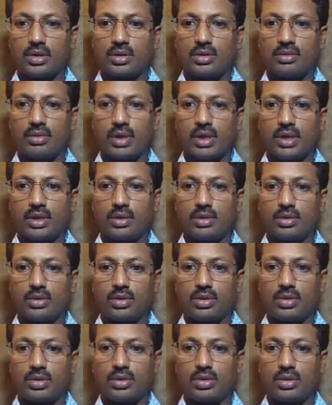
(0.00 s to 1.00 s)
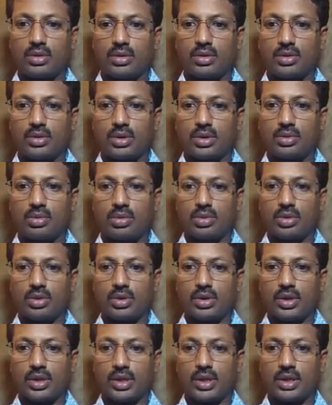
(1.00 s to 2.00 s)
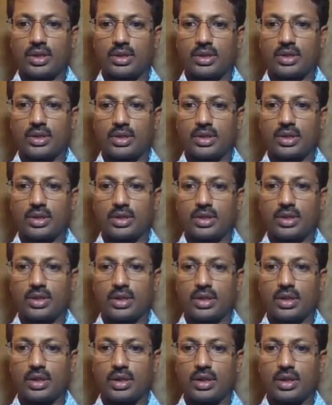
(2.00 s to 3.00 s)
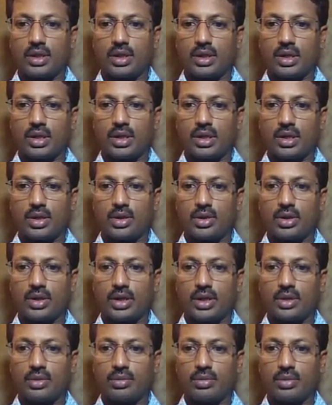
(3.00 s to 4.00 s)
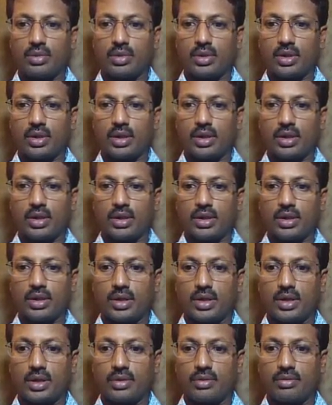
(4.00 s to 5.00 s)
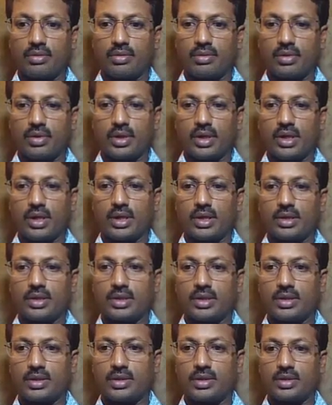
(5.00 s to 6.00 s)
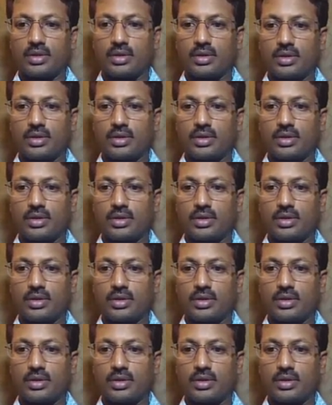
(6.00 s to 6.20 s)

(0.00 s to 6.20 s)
These values you just want to erase, just click on them and give erase.